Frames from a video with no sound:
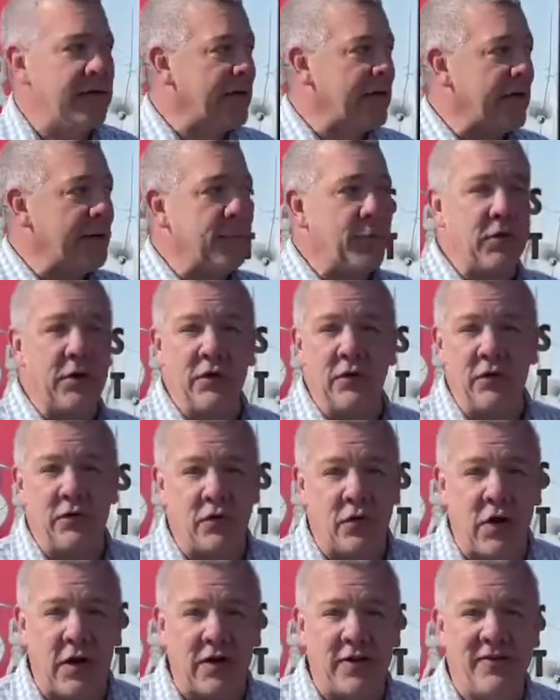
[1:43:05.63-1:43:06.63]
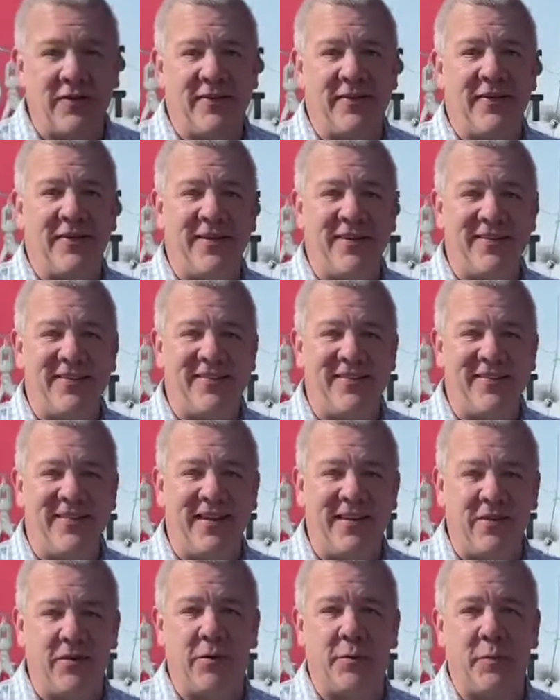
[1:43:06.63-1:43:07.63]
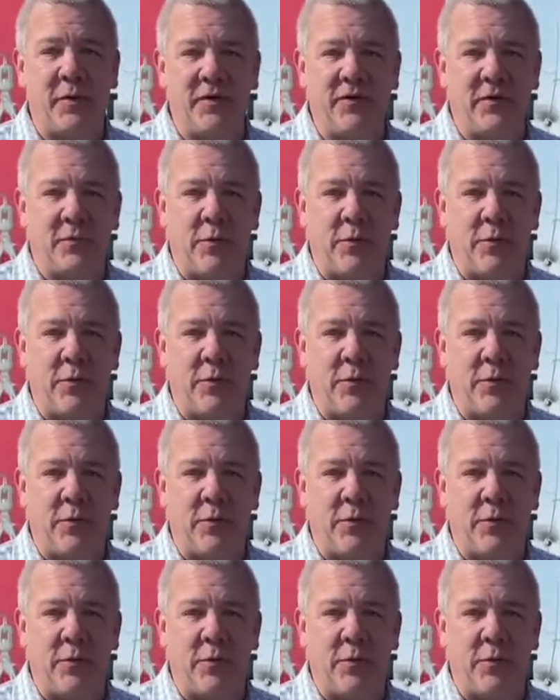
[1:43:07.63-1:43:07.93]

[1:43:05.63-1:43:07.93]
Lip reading: Keep it in the trucks. You just need a little peace